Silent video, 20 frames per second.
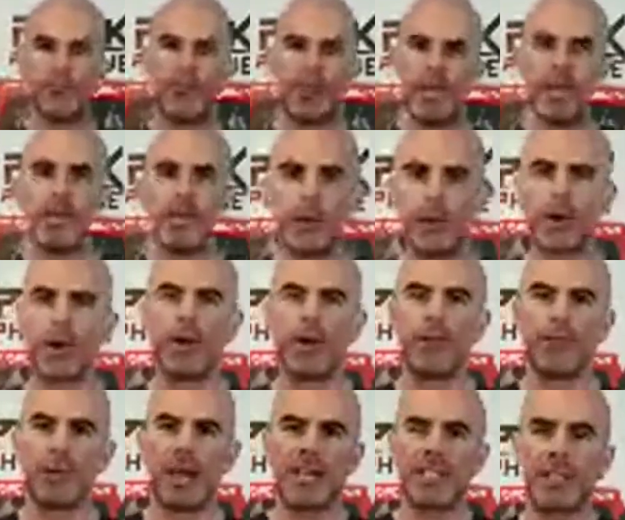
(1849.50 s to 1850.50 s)
P word of
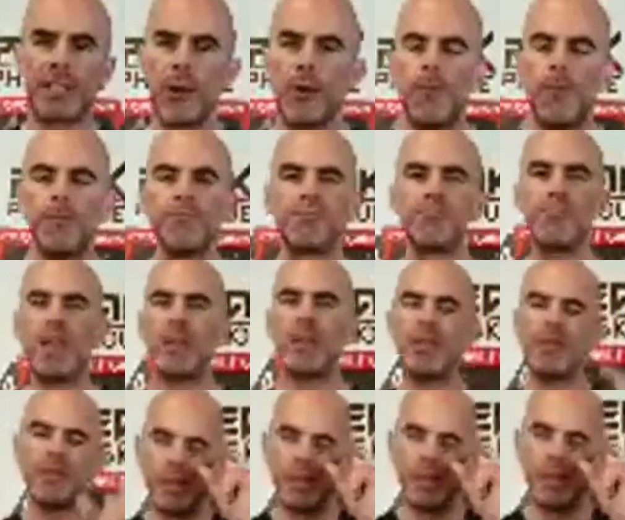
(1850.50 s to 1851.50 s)
plateau. Maybe
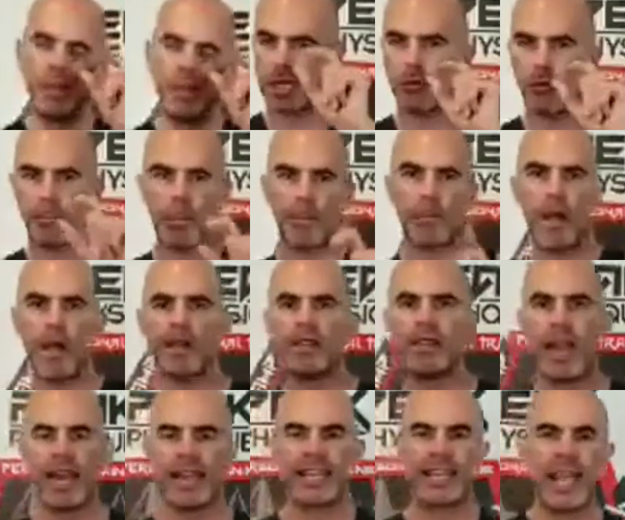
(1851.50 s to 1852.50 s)
even consider, but probably
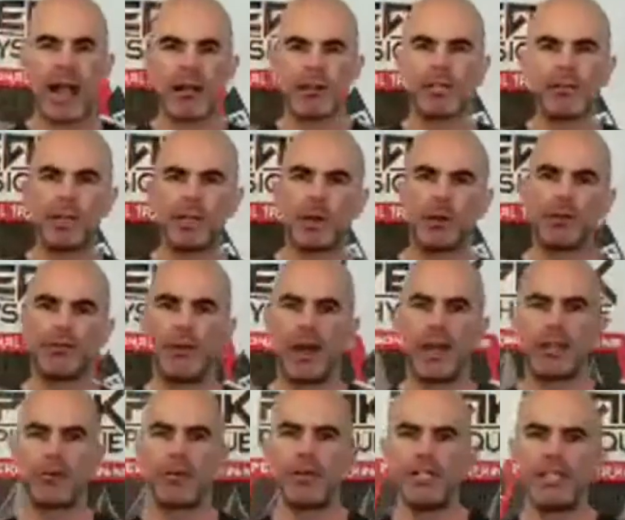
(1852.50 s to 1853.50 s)
not. I guarantee you can always
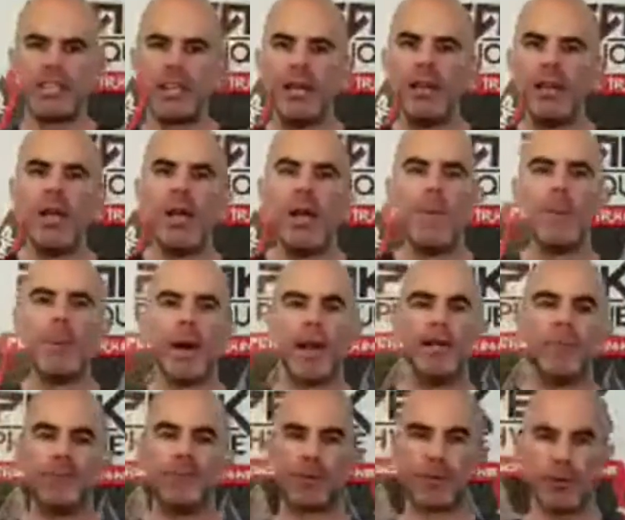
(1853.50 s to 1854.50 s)
find the reason.
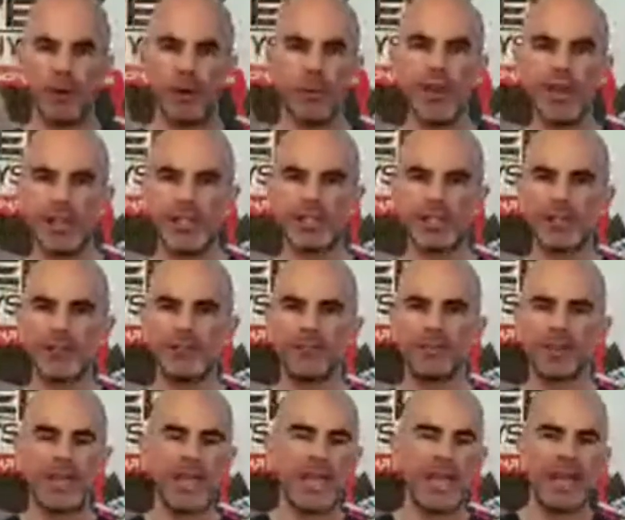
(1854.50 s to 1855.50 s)
But three weeks,
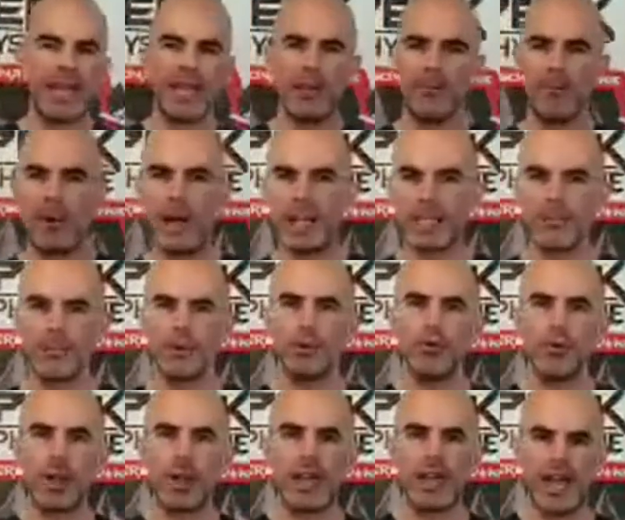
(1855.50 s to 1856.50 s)
impossible. You
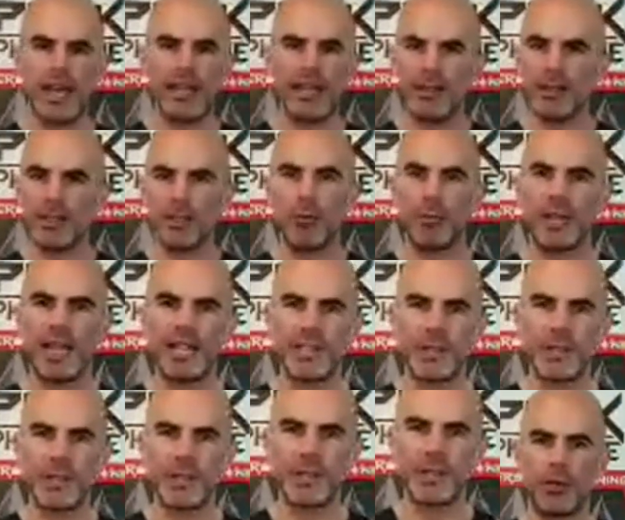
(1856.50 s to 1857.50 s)
cannot, there's no
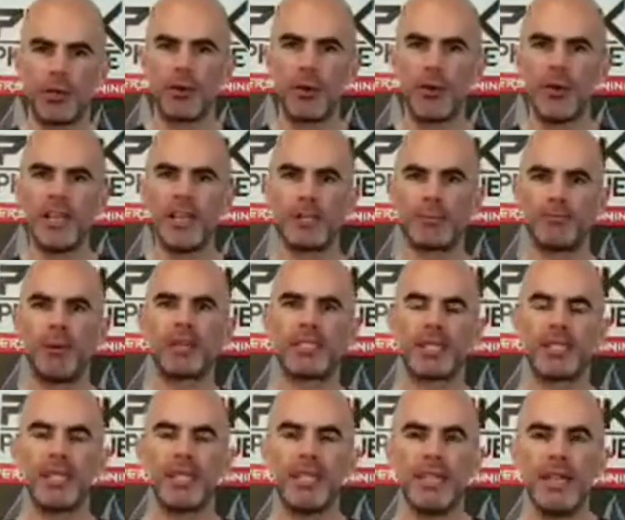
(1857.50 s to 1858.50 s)
plateau in three weeks,
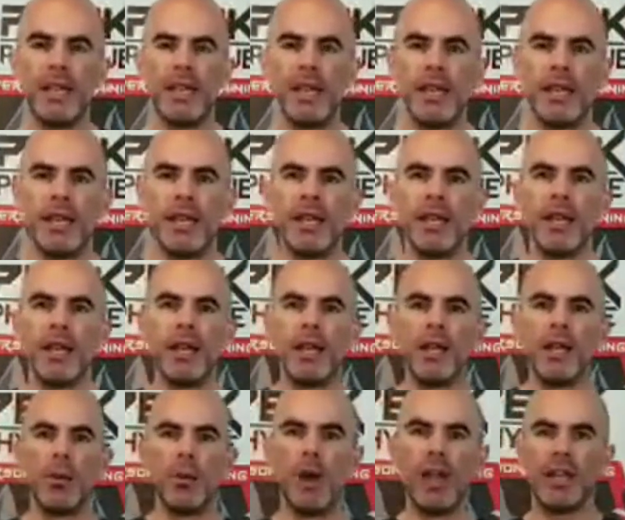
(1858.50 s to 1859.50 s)
especially
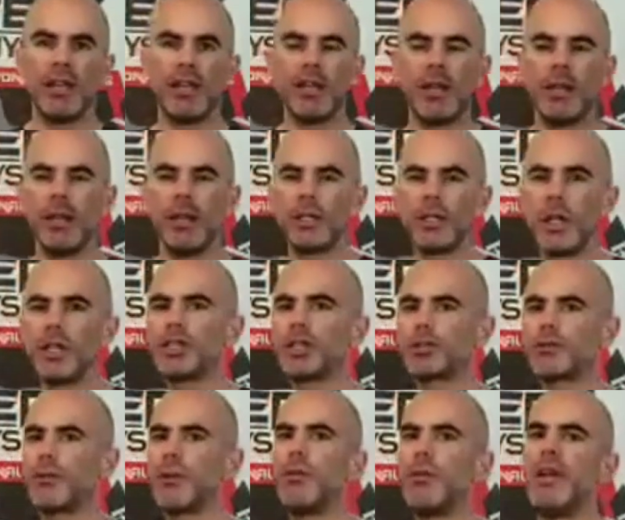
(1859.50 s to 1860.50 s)
when it, it's
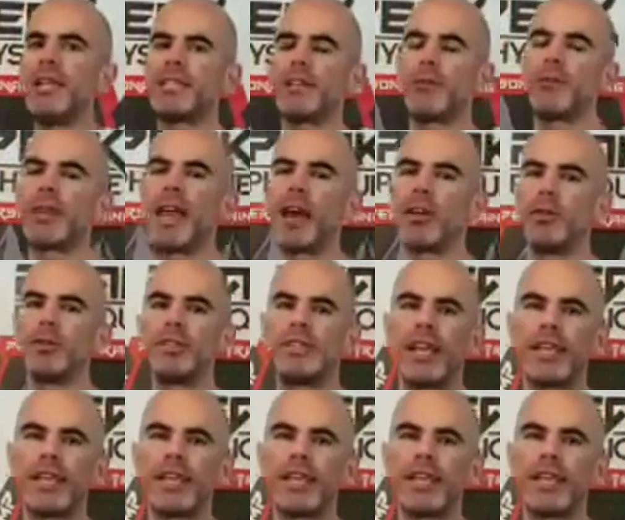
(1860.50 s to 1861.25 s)
three weeks of without losing